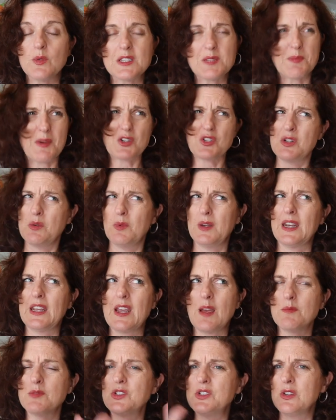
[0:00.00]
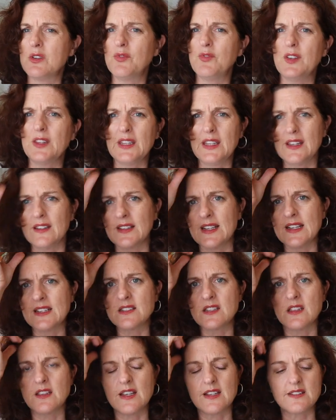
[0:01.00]
especially when it comes to affiliate
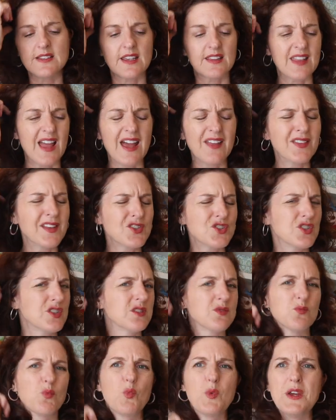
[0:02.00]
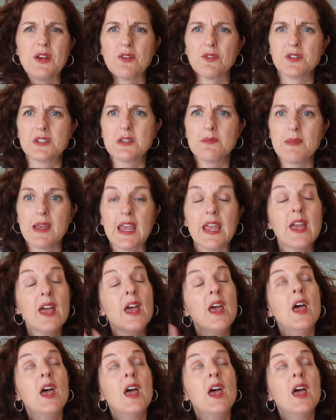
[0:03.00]
links and things like that. That's just weird to me.